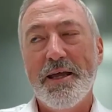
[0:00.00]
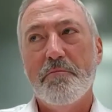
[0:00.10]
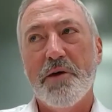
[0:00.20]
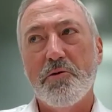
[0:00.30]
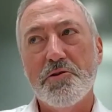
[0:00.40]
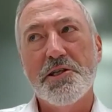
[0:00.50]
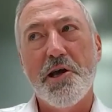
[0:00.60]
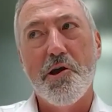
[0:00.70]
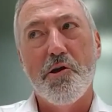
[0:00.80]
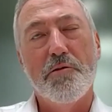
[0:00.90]
But
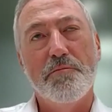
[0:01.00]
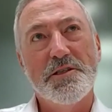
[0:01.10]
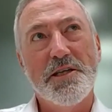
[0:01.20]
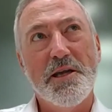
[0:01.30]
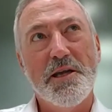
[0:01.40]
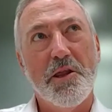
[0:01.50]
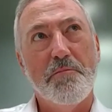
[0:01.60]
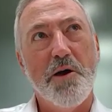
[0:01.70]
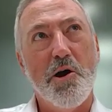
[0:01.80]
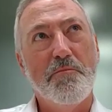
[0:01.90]
also some of the
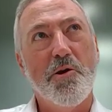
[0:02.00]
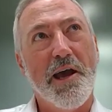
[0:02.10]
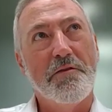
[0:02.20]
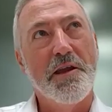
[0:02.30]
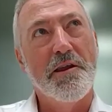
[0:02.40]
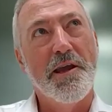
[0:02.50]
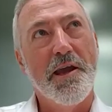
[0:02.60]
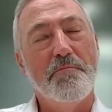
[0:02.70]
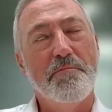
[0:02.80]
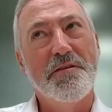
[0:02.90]
byproduct that you
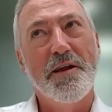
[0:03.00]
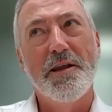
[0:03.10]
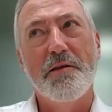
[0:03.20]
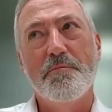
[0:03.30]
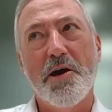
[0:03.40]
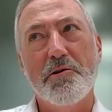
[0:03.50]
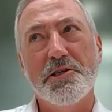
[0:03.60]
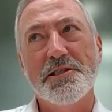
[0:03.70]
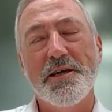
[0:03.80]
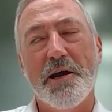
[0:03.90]
get, particularly
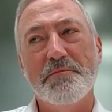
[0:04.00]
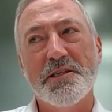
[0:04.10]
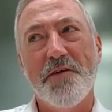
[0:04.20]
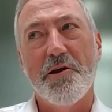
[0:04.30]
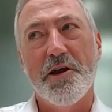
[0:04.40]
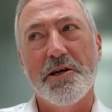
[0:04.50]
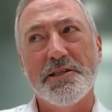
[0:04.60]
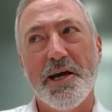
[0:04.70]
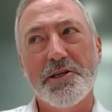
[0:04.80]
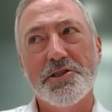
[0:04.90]
post
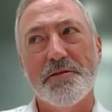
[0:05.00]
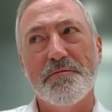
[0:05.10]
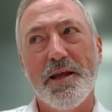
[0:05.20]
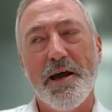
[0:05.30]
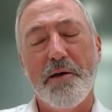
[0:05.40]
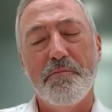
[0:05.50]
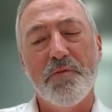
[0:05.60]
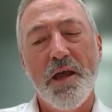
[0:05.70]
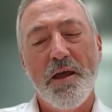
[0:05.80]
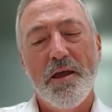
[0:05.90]
spheronization,
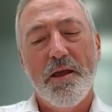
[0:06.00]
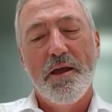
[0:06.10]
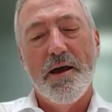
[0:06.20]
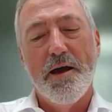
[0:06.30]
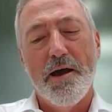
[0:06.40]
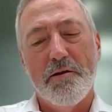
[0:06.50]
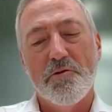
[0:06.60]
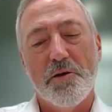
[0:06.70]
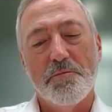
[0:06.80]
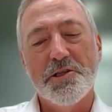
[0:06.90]
well,
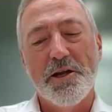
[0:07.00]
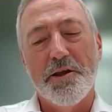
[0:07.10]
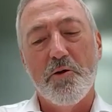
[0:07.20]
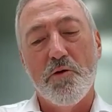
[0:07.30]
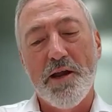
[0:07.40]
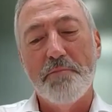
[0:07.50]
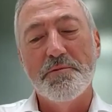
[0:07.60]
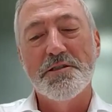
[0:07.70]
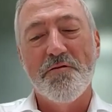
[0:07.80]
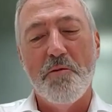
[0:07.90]
not particularly, it all
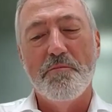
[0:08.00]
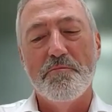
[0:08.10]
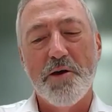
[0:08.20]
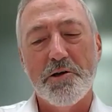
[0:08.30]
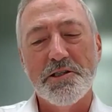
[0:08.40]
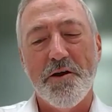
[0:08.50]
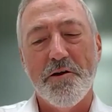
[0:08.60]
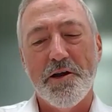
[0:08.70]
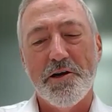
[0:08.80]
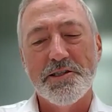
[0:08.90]
comes from post
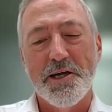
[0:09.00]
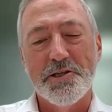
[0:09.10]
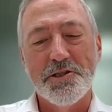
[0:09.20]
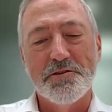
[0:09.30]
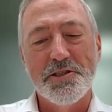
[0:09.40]
spheronization.